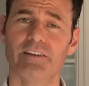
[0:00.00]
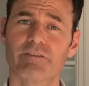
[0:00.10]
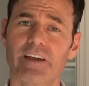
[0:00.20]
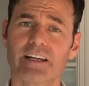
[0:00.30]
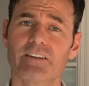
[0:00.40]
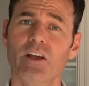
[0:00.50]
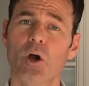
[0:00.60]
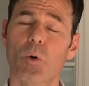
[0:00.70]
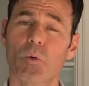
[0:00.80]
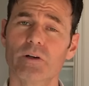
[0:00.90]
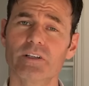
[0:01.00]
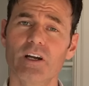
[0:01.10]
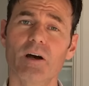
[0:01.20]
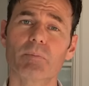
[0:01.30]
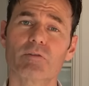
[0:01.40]
In fact, 1
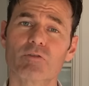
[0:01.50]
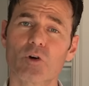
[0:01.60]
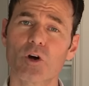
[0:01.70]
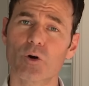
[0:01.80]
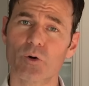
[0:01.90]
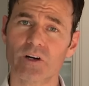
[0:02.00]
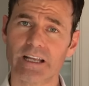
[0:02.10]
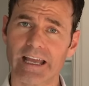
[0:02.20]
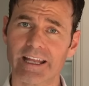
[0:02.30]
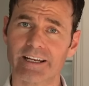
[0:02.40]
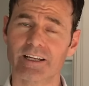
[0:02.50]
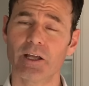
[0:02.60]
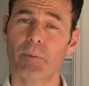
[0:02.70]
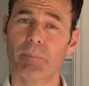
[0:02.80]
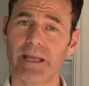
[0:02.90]
cup of raw organic
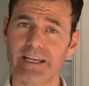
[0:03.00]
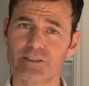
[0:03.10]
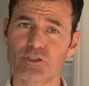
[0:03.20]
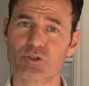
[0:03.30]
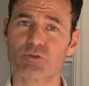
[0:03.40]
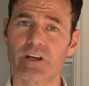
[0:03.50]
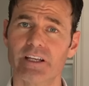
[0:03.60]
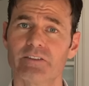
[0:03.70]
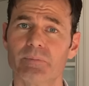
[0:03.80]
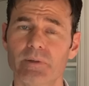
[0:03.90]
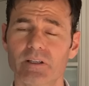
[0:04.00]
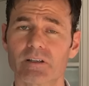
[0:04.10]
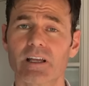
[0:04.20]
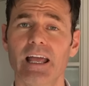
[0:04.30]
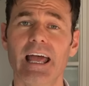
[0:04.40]
pasture-raised
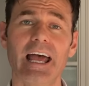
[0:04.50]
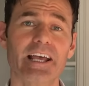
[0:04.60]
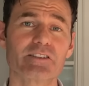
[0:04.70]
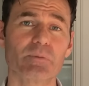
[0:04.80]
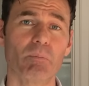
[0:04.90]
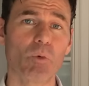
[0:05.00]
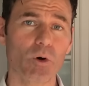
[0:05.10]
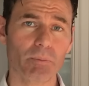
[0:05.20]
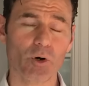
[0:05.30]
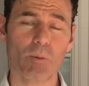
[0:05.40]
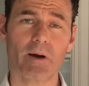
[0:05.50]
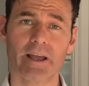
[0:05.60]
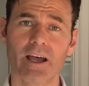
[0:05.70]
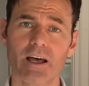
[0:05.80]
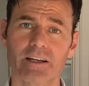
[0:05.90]
milk has more
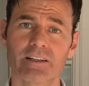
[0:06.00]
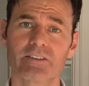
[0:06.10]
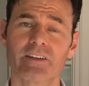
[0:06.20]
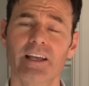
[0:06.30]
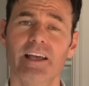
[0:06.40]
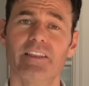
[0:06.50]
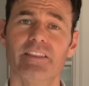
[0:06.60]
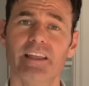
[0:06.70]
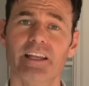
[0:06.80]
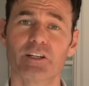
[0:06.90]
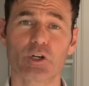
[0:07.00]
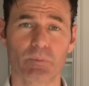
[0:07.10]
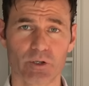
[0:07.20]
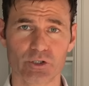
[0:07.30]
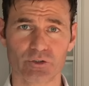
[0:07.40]
probiotics than
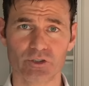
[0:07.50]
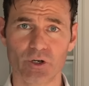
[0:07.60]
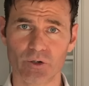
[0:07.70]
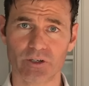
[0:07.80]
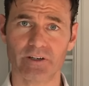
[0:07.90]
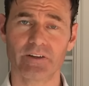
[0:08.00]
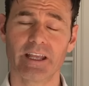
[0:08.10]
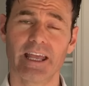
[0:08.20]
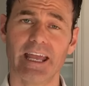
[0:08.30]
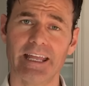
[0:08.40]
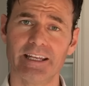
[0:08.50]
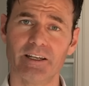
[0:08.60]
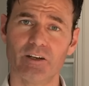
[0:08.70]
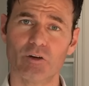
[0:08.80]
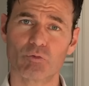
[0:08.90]
commercial yogurt.
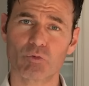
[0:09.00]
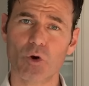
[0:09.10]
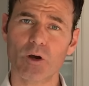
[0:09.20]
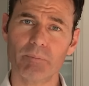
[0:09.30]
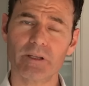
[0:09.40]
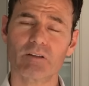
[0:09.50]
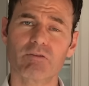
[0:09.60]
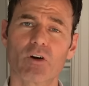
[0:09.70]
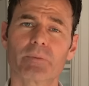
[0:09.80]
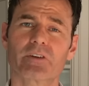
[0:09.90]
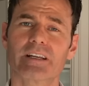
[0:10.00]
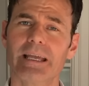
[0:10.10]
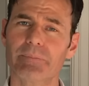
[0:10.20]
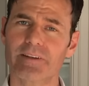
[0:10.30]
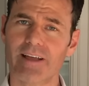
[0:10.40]
And raw milk farms are
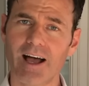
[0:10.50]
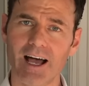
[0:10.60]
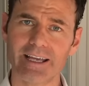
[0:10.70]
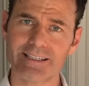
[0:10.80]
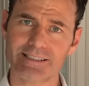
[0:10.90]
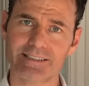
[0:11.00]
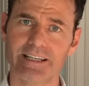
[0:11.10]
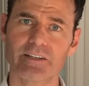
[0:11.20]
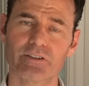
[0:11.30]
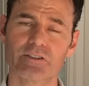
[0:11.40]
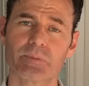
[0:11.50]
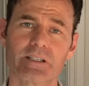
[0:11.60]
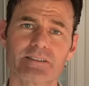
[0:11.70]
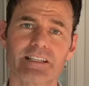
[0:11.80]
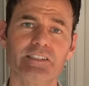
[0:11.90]
kept to the highest standards
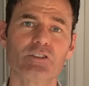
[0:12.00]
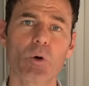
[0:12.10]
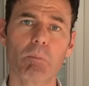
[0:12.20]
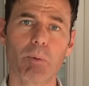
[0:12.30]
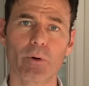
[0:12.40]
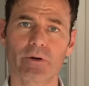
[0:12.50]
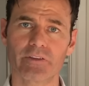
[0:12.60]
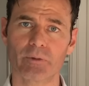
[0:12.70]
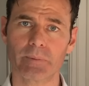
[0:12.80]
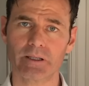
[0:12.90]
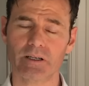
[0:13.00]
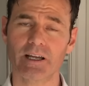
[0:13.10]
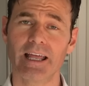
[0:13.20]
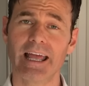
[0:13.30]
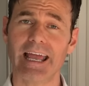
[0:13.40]
because they don't boil their
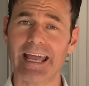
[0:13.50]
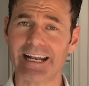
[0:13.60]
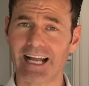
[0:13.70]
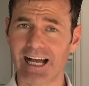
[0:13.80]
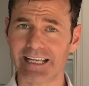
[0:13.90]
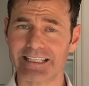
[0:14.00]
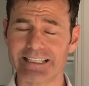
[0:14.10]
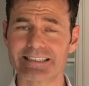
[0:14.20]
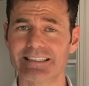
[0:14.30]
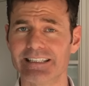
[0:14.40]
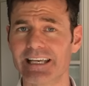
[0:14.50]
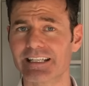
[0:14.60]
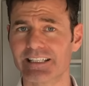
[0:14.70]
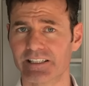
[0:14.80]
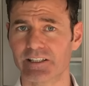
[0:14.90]
milk at high heats in the
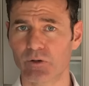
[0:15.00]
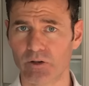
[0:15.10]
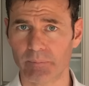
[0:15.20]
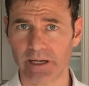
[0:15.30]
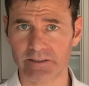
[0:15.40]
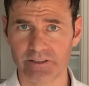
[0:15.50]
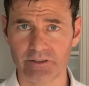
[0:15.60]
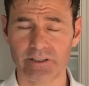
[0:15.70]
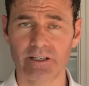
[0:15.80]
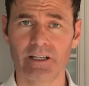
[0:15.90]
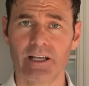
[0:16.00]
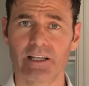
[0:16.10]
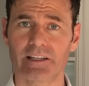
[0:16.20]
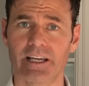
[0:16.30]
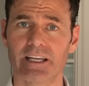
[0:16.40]
end, killing all the bacteria
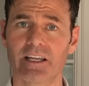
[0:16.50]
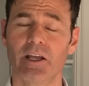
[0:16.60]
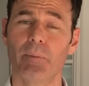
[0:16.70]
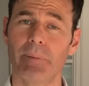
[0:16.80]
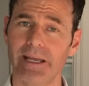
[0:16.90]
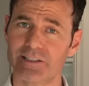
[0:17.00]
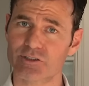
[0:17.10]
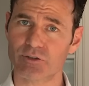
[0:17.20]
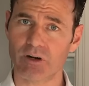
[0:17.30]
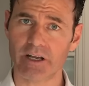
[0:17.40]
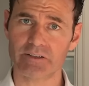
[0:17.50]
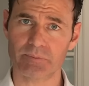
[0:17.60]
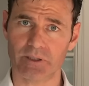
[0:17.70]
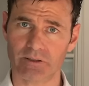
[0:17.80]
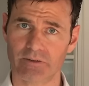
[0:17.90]
like
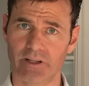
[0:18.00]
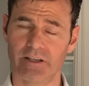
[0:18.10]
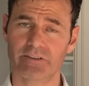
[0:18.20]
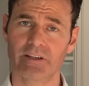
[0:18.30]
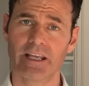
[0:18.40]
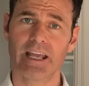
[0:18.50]
pasteurized milk does.